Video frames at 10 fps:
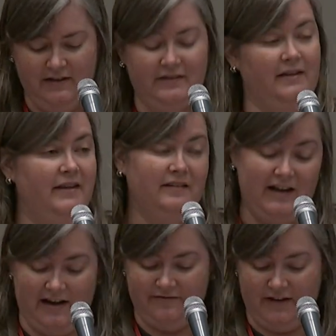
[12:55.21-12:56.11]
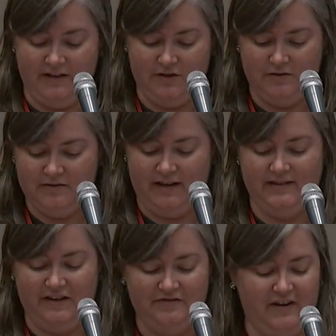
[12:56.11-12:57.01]
then they laugh at you, then
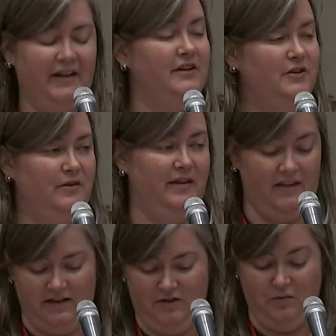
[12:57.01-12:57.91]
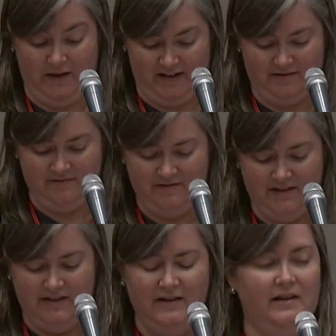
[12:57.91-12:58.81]
they fight you, and then you win.
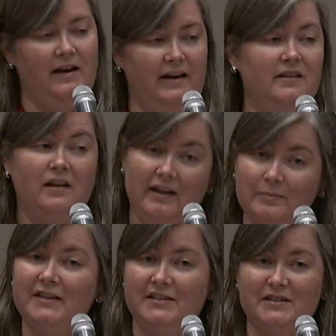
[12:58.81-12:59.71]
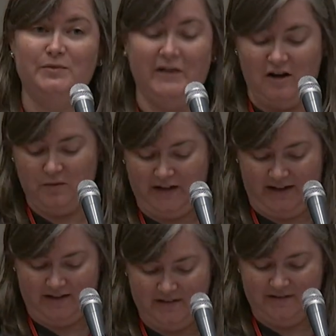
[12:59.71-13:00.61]
And in a lot of places, we are
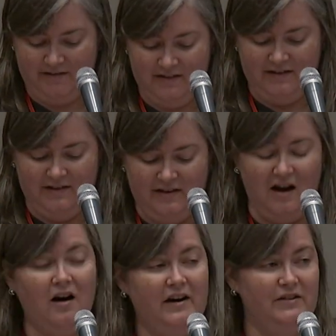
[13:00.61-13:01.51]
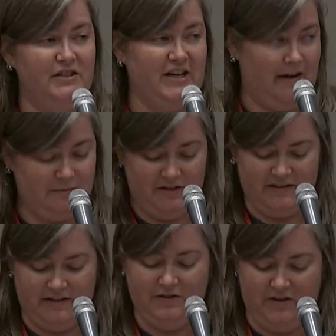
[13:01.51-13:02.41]
winning. 100
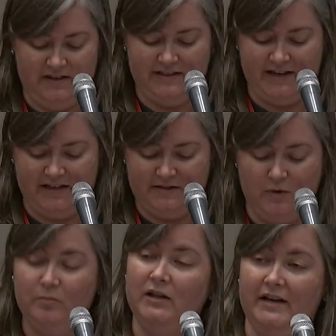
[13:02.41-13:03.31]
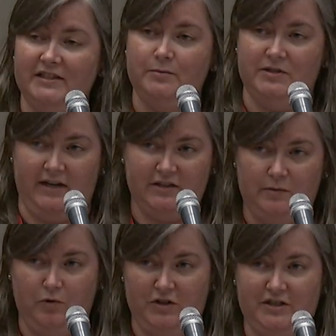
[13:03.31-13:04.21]
chapters in 30 states mobilized to protect
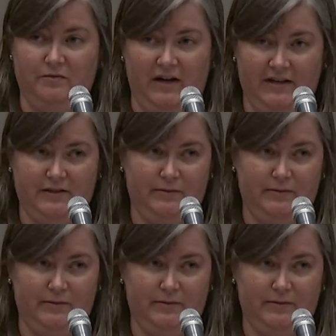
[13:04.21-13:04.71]
abortion rights